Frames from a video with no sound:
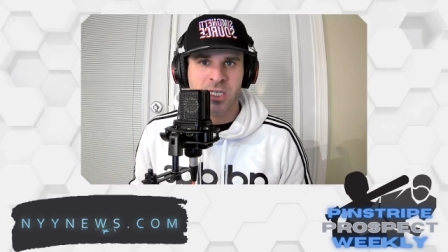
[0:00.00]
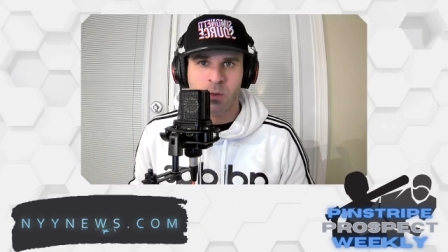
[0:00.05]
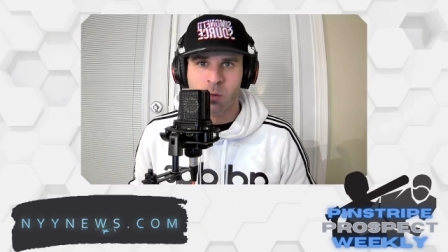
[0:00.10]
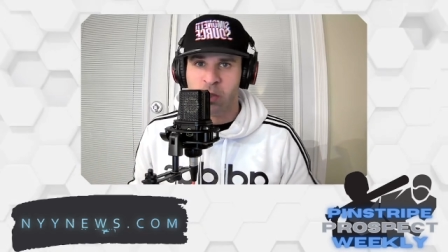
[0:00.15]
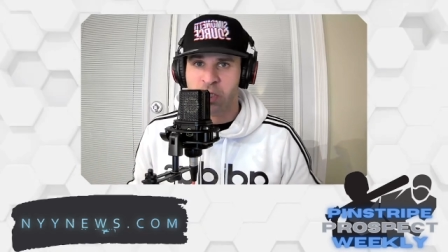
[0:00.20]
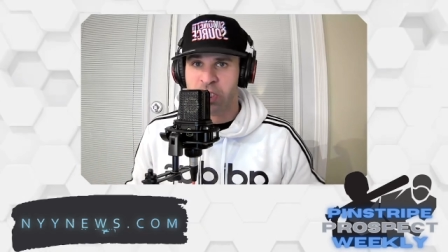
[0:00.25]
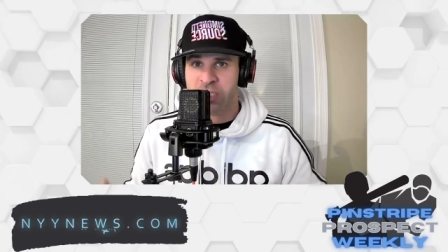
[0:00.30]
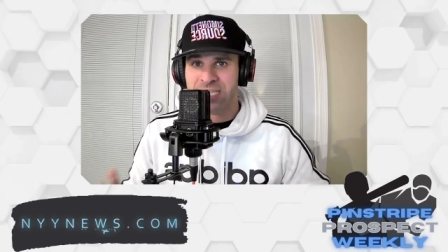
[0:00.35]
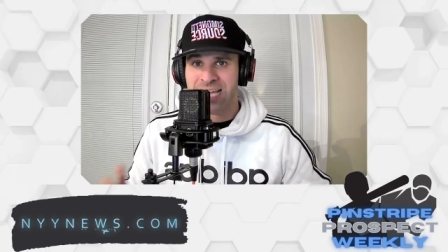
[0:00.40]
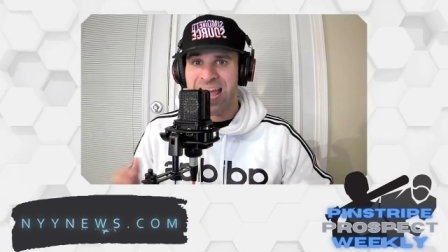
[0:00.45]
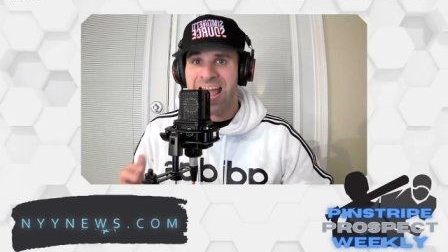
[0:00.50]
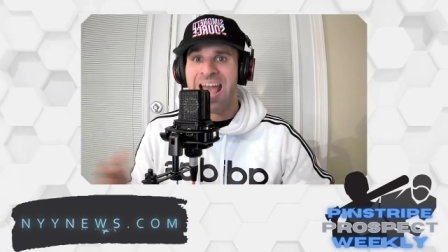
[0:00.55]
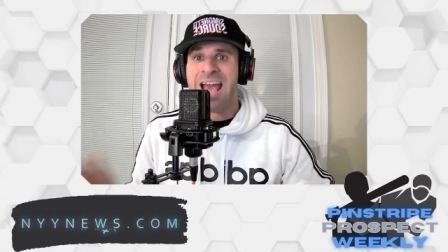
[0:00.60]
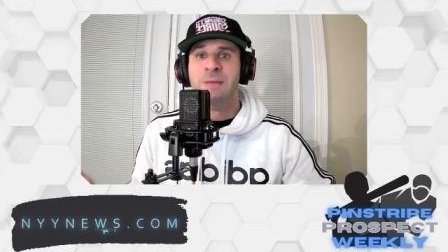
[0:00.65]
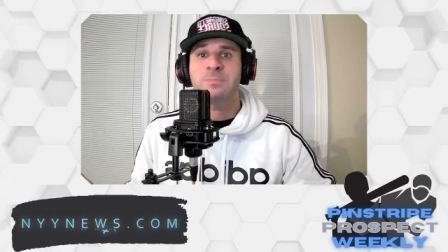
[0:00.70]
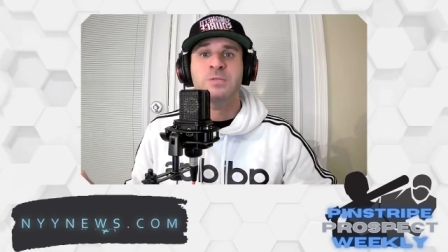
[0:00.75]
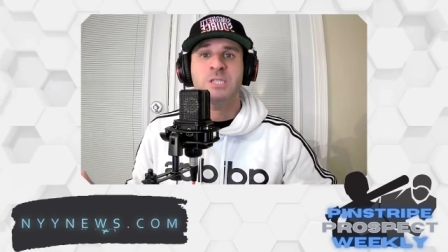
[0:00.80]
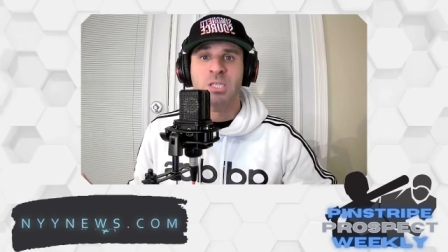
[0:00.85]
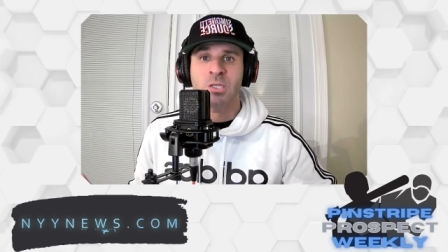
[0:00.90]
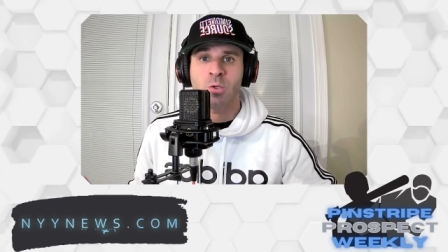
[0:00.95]
which is
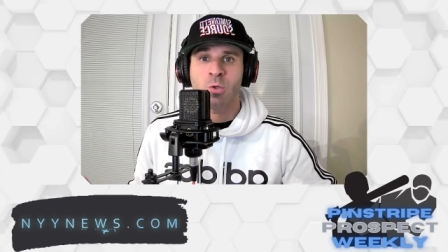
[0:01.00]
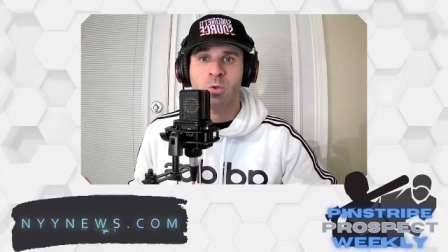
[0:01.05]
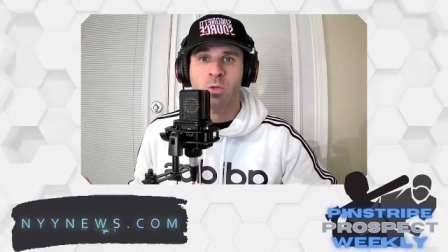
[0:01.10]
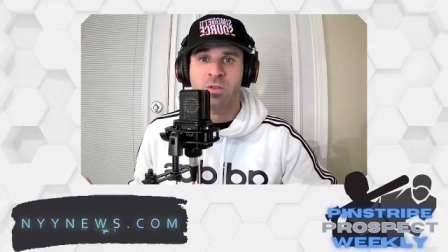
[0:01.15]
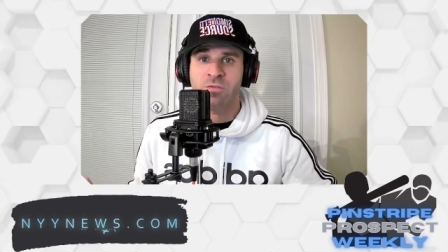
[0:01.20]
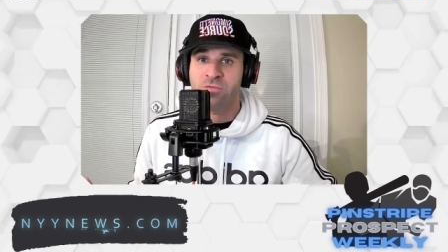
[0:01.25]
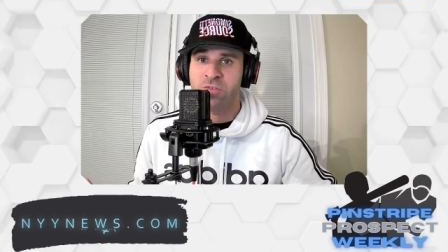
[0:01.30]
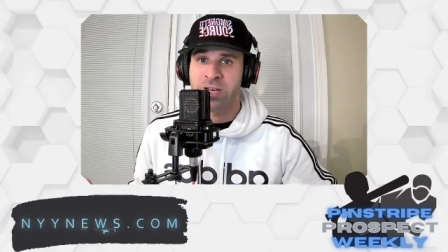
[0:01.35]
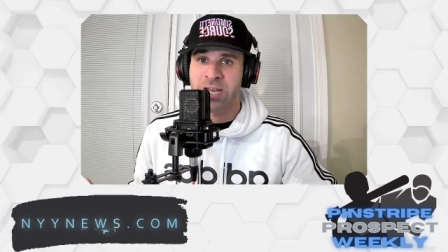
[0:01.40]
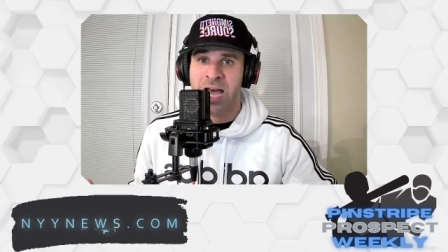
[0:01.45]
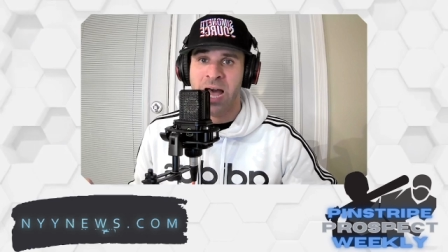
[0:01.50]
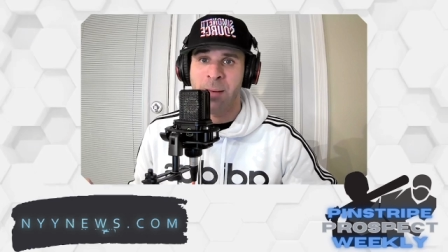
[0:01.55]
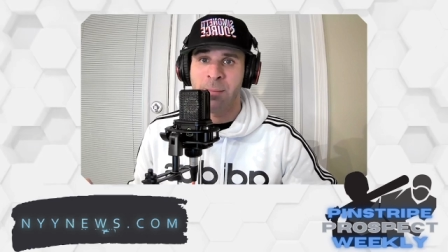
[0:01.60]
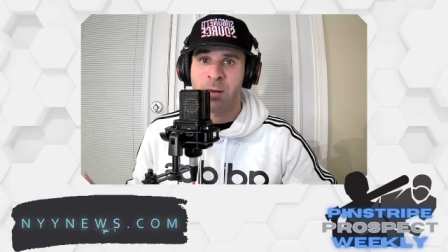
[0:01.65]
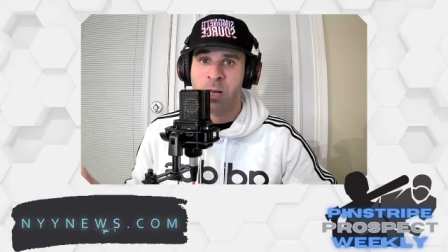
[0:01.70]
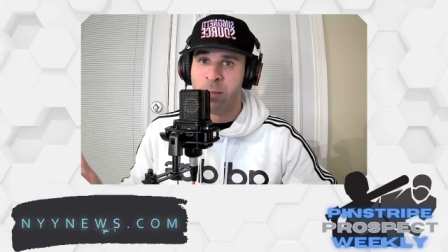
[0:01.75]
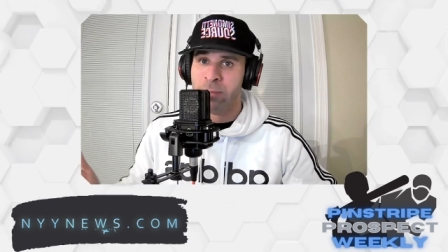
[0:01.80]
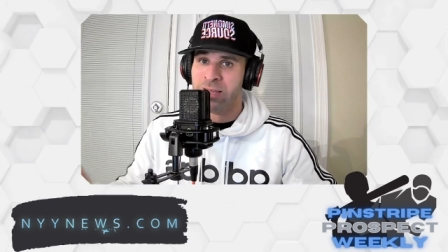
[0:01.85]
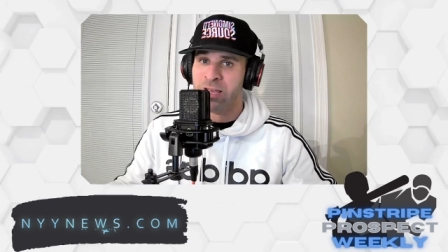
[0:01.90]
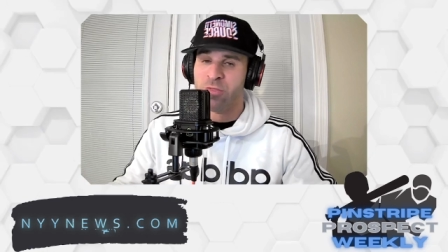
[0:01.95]
absolutely
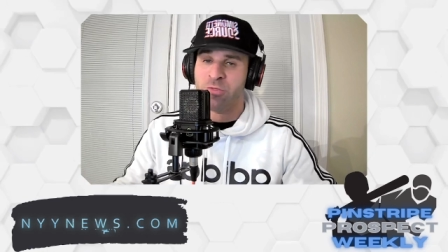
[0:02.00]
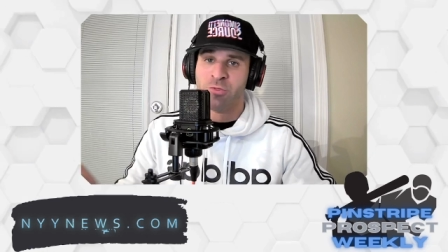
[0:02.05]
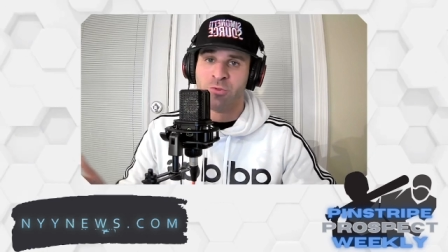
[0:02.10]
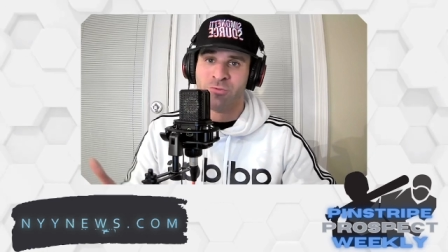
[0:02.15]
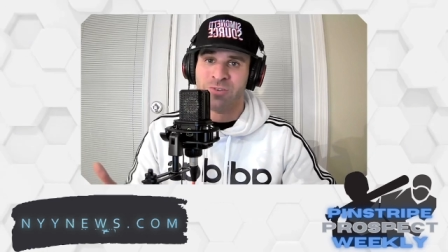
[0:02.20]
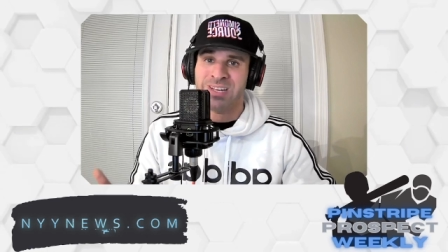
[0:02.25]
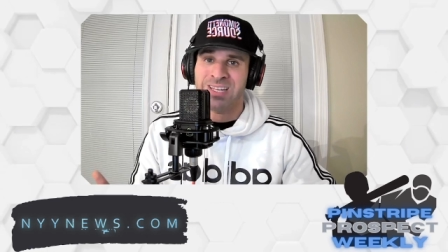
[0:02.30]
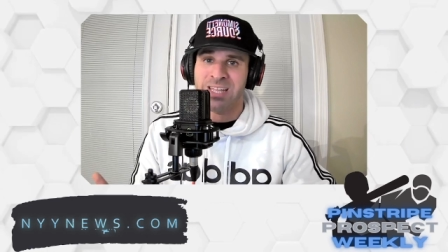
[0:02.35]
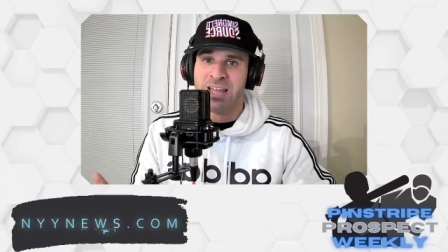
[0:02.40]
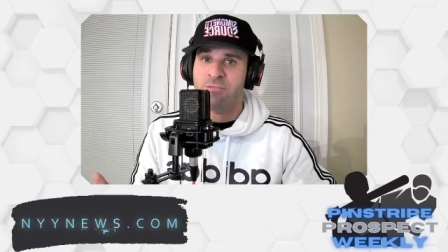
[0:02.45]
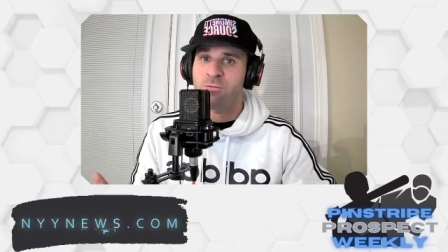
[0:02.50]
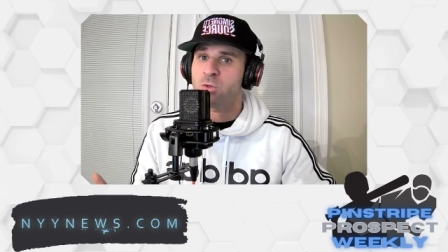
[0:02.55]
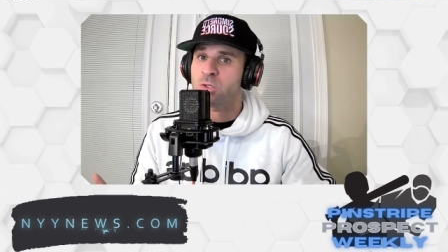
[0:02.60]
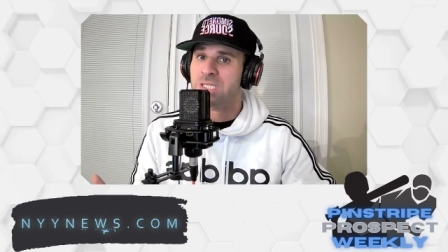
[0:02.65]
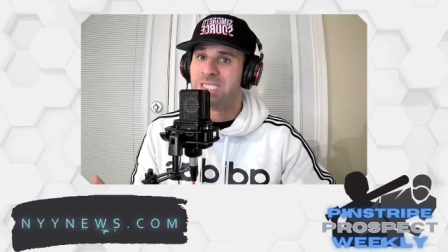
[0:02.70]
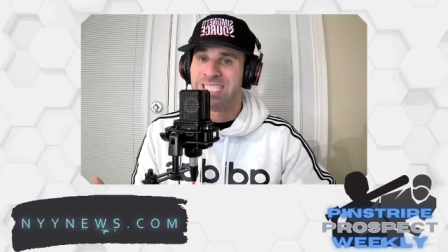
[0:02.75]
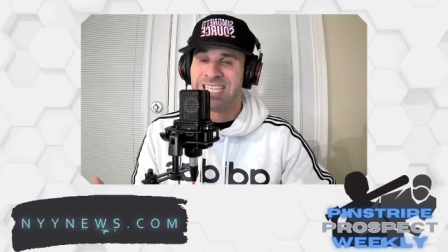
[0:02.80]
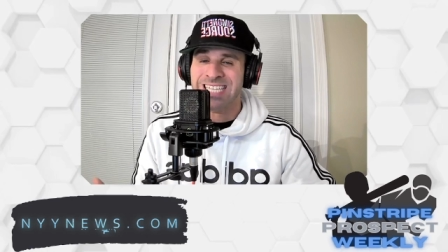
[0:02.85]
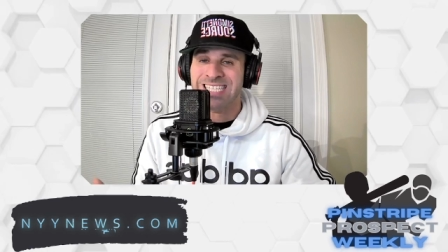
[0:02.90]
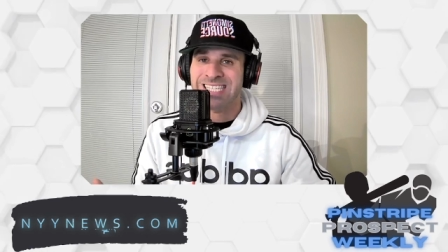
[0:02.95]
phenomenal. That'll be a 3-level
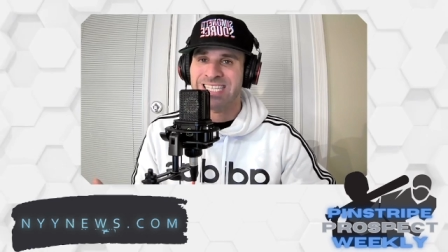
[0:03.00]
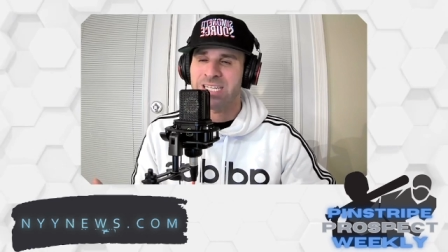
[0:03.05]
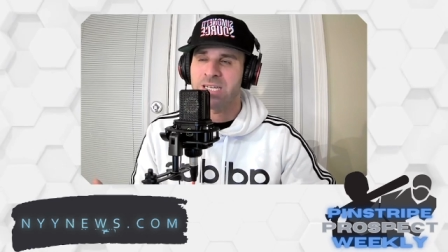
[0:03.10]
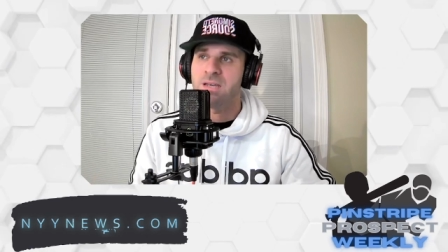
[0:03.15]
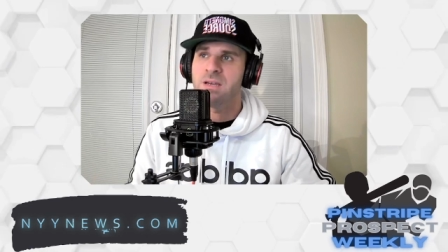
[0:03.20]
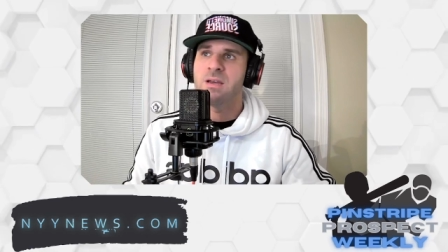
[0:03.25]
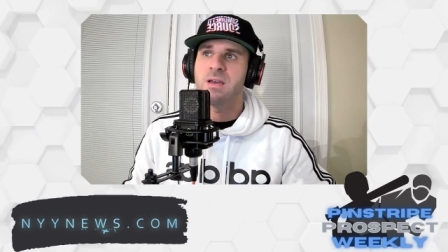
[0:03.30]
season